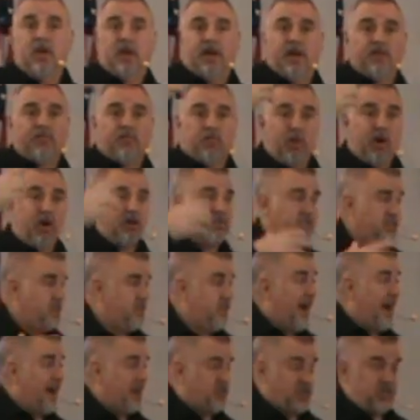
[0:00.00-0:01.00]
at where
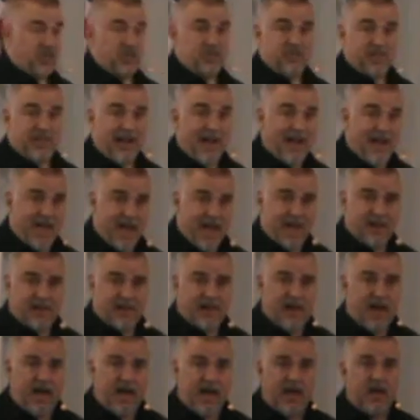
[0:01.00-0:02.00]
it's not just Diane
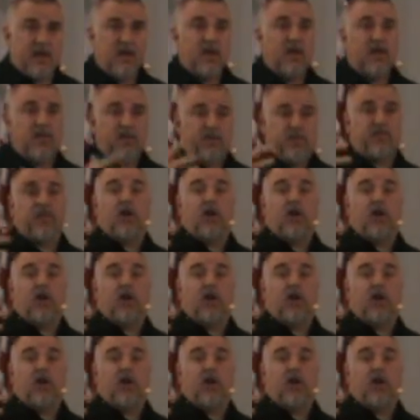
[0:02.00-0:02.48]
and I,